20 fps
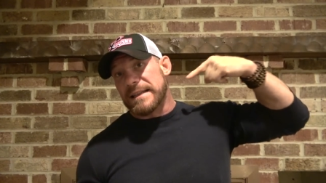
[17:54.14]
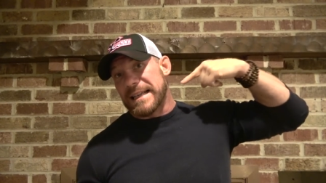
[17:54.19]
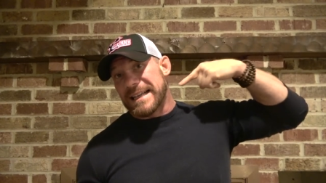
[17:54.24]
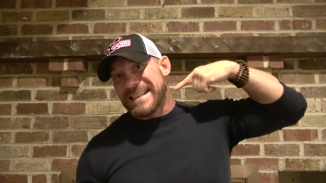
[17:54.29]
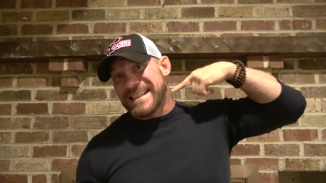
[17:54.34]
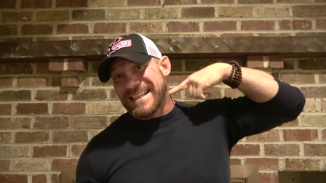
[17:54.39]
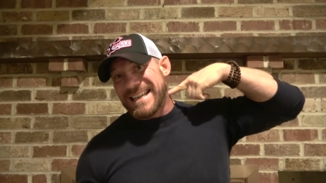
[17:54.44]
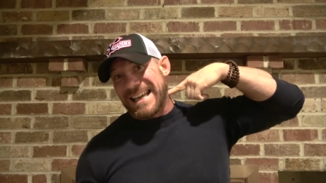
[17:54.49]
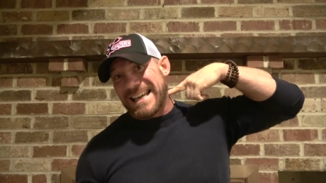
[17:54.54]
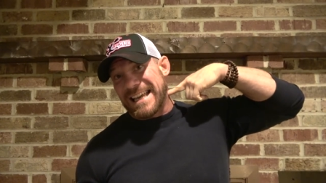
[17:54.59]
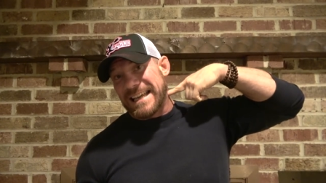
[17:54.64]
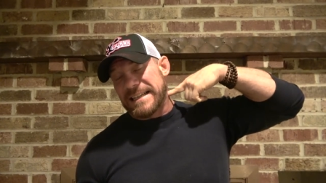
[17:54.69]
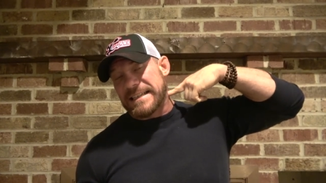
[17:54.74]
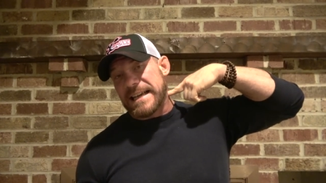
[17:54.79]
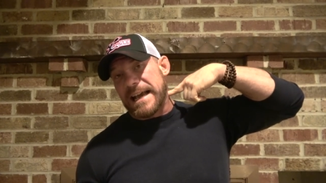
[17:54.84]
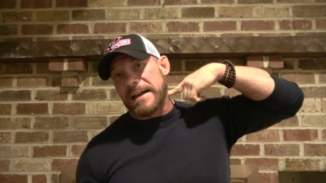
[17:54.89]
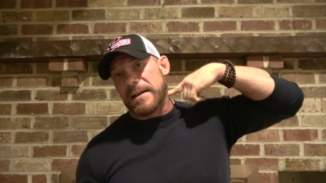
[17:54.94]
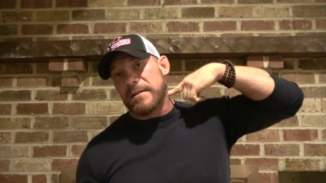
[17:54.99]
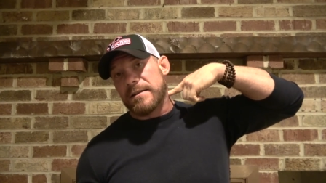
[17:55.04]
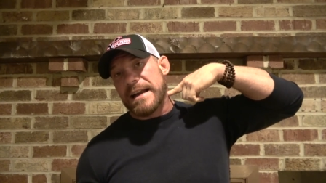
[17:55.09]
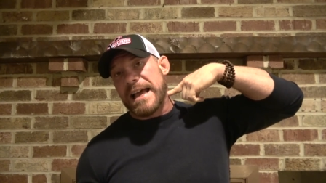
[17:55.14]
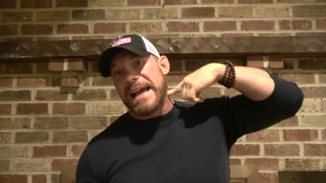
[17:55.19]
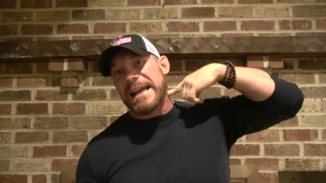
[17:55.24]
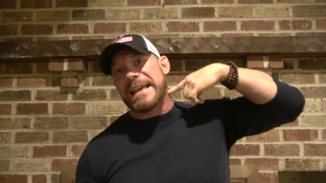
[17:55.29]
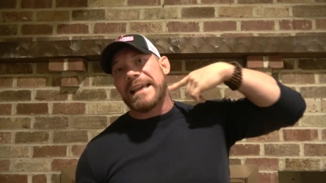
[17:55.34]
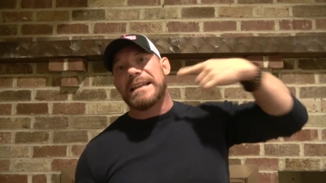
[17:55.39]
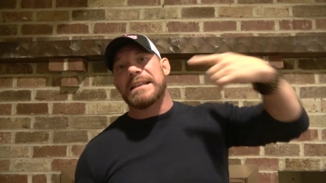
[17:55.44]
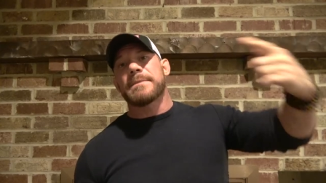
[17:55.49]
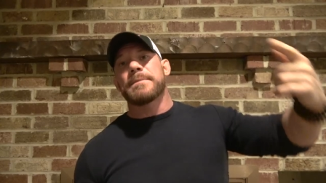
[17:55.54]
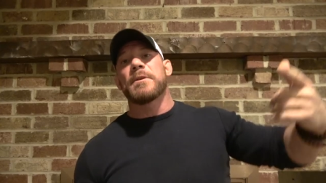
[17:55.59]
that they stick inside your
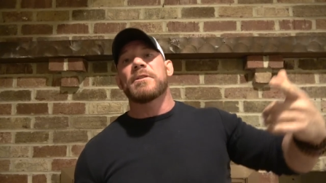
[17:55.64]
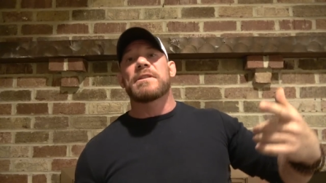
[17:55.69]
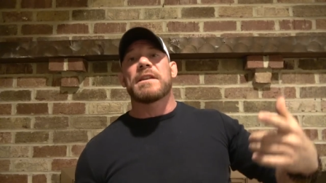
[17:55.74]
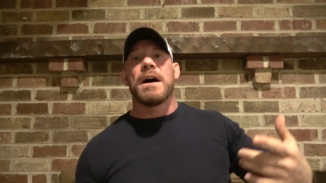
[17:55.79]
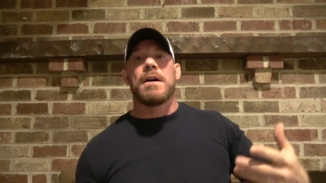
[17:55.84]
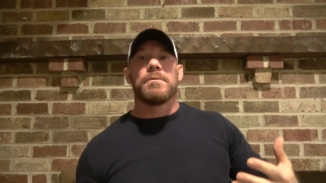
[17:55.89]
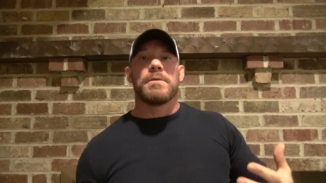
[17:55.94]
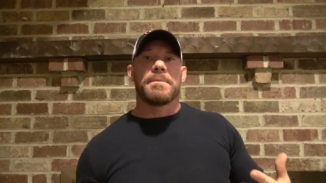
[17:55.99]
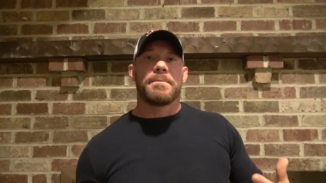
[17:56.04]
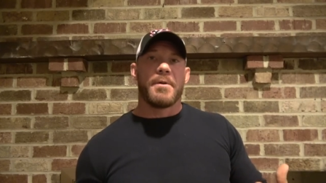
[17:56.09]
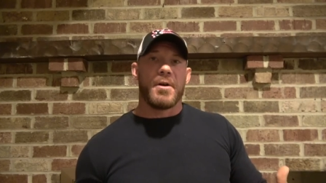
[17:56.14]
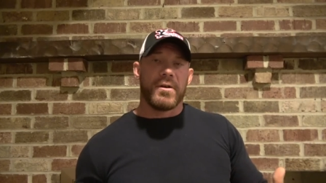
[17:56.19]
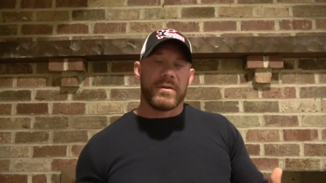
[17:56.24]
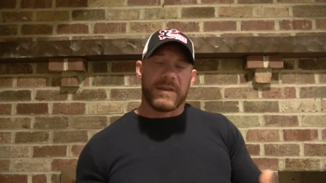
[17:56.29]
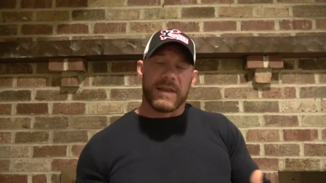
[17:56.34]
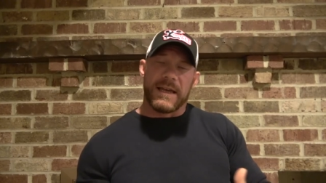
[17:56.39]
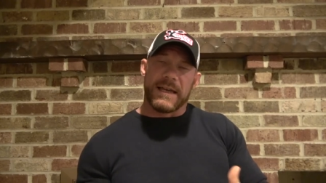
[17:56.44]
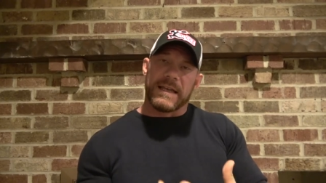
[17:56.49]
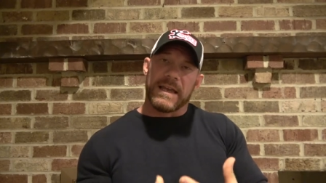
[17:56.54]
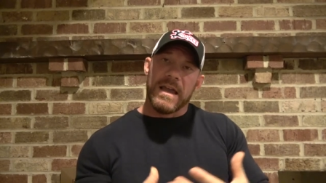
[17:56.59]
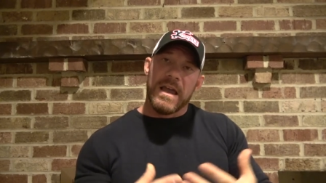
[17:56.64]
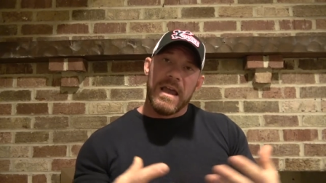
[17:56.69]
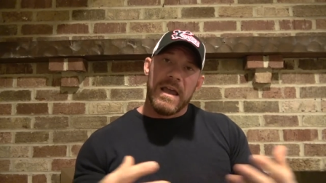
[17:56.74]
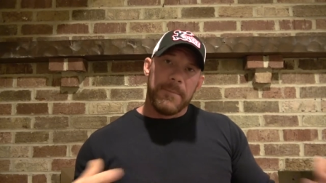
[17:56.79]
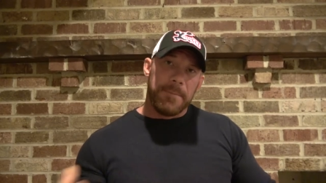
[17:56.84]
neck, and it's supposed to help with both like